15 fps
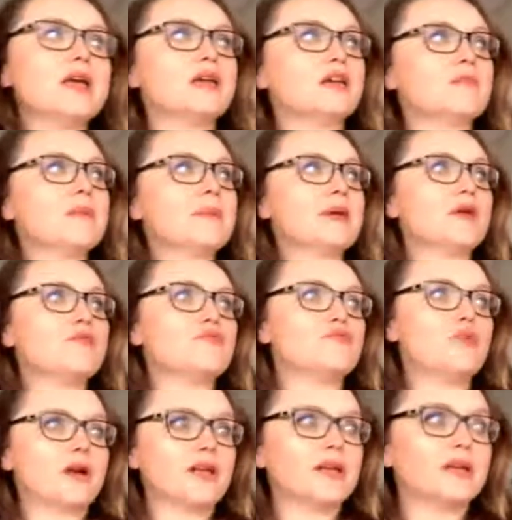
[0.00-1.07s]
you're maybe out
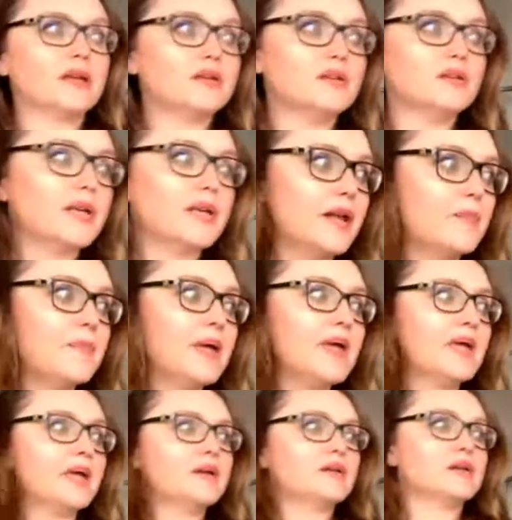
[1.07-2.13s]
running and you're getting a
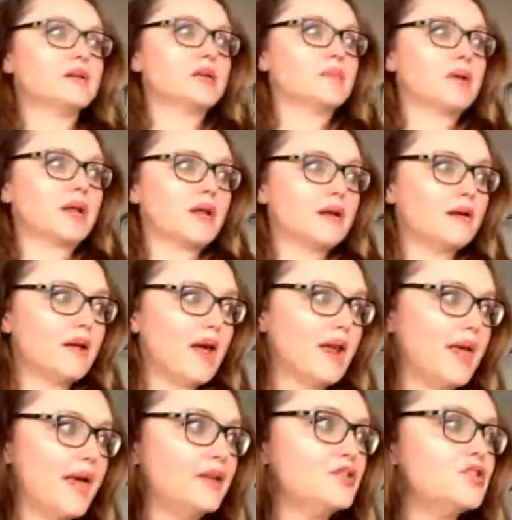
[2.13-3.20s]
pain or you keep getting an
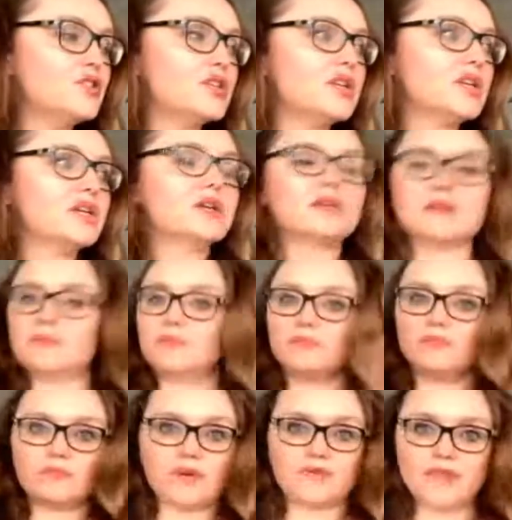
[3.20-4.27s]
injury or
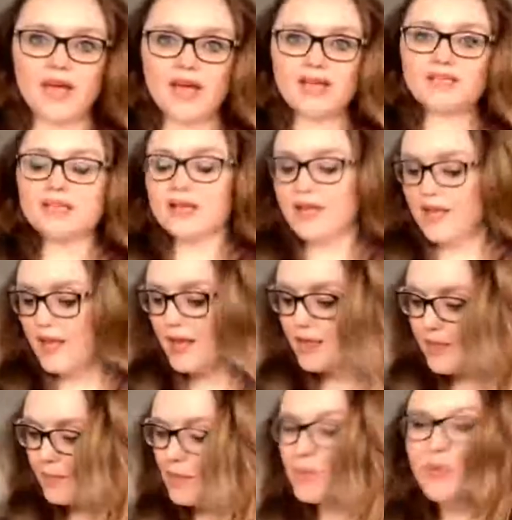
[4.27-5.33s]
whatever that is,
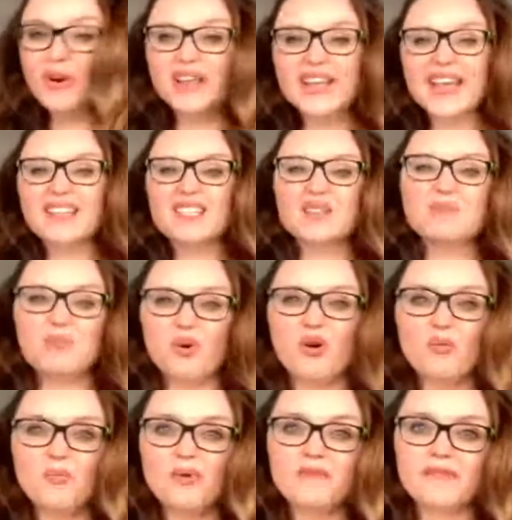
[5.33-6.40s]
then we want to get to the
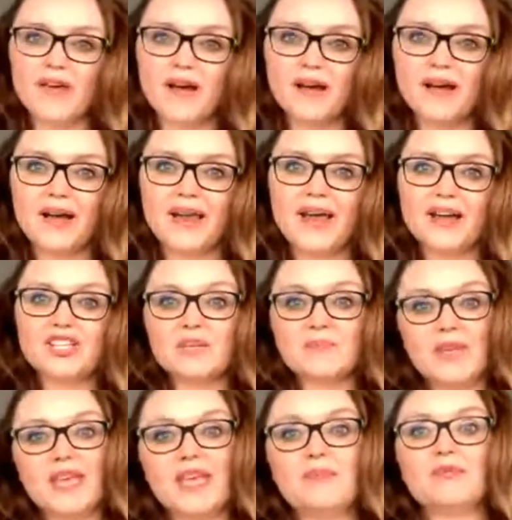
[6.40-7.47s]
bottom of that and actually
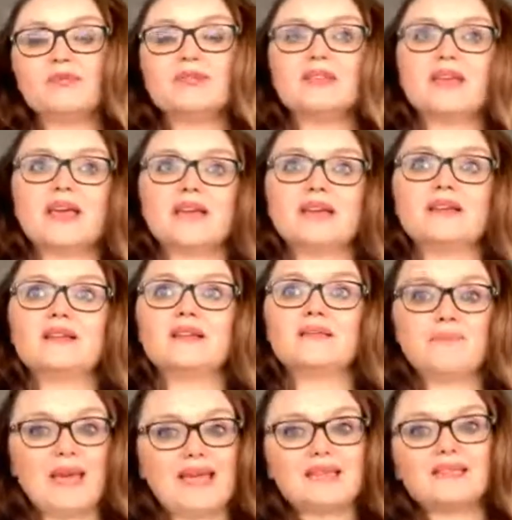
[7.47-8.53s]
be able to then
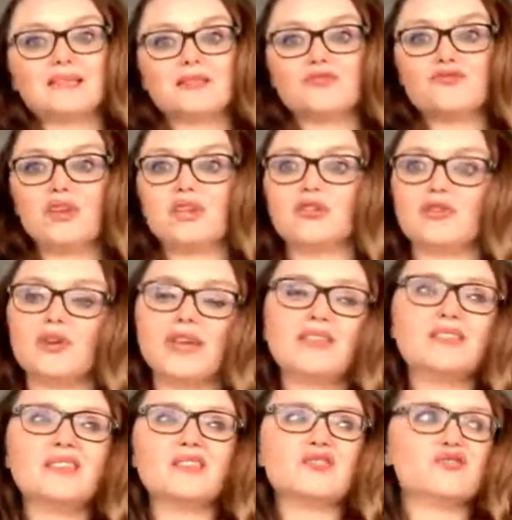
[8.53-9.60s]
best treat you. And
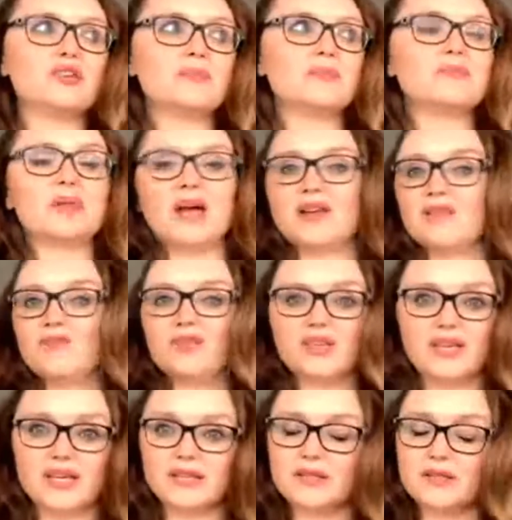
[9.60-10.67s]
your treatment plan
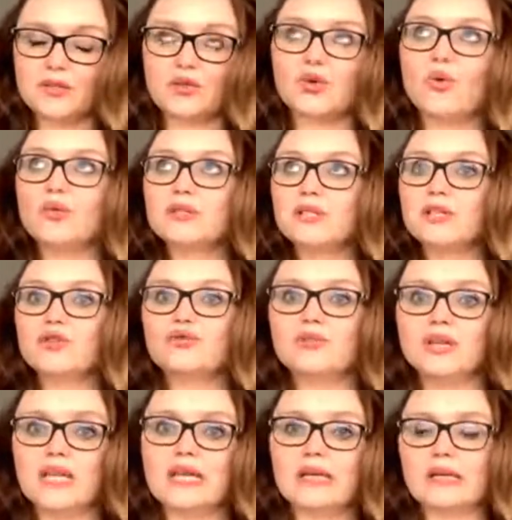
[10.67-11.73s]
really is totally
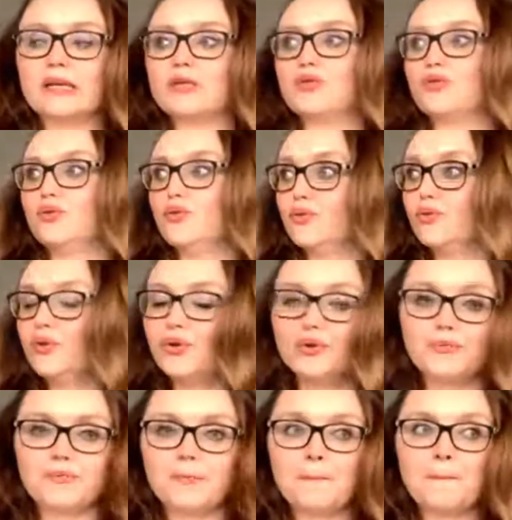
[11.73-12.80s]
unique to you.